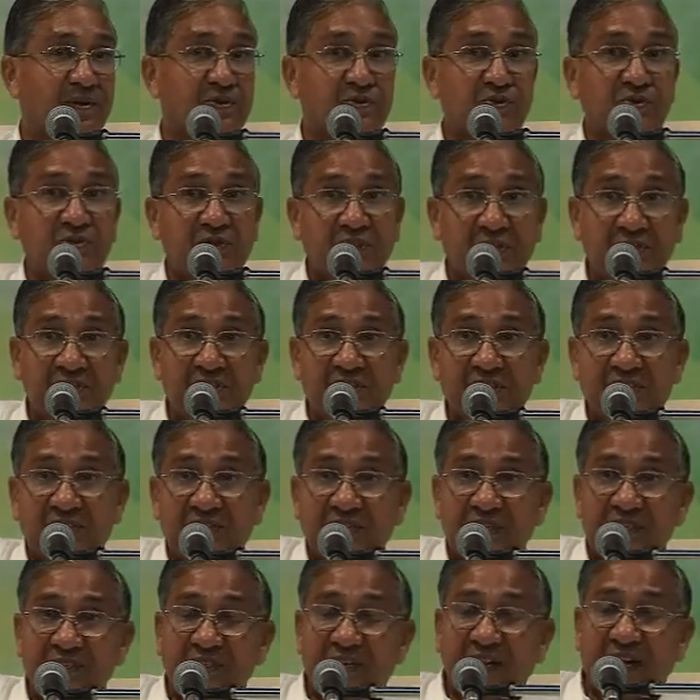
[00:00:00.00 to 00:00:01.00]
So this
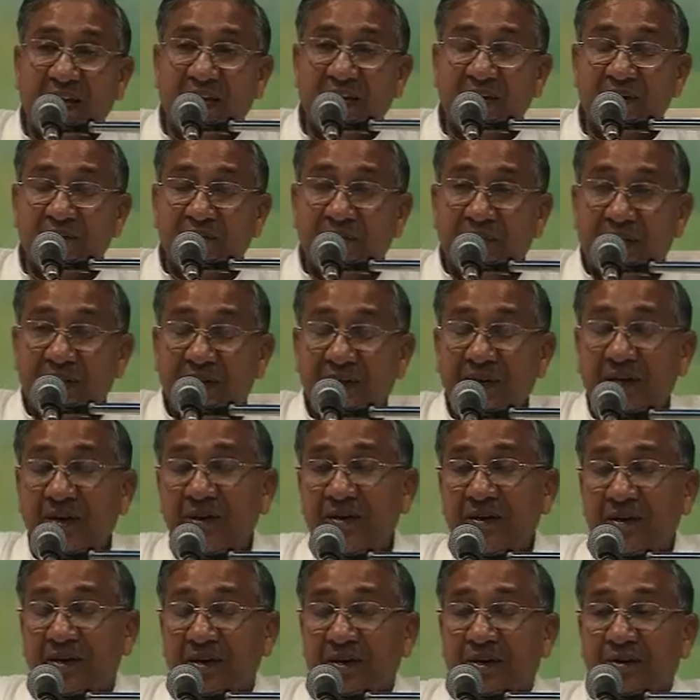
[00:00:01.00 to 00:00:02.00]
is just like
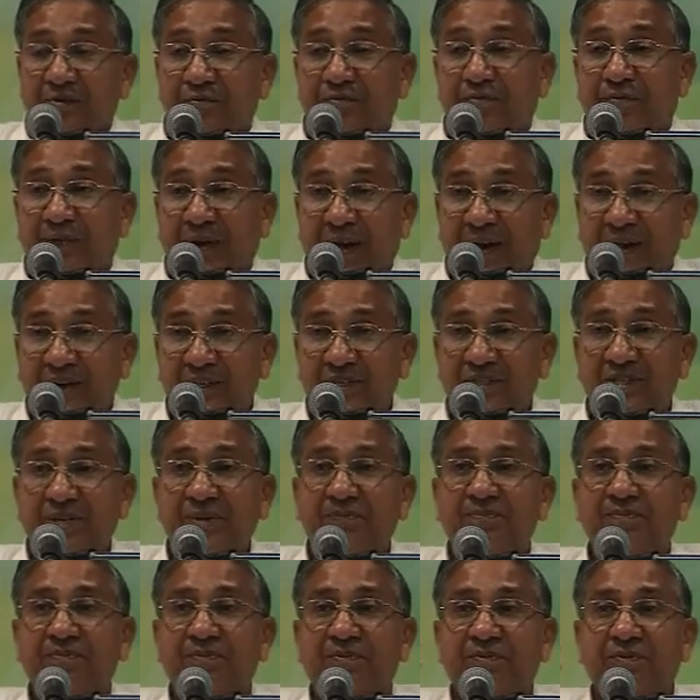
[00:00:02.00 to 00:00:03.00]
making
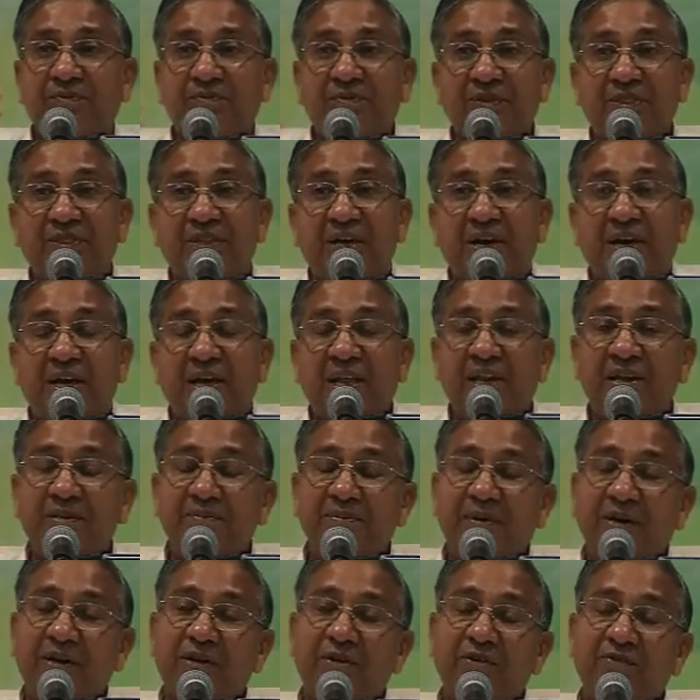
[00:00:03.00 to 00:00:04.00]
friendship with the
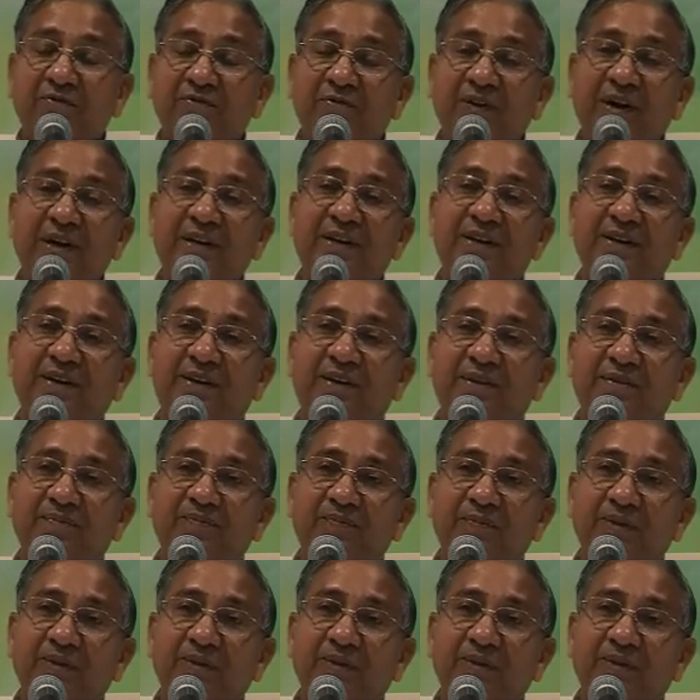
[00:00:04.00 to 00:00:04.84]
element of water.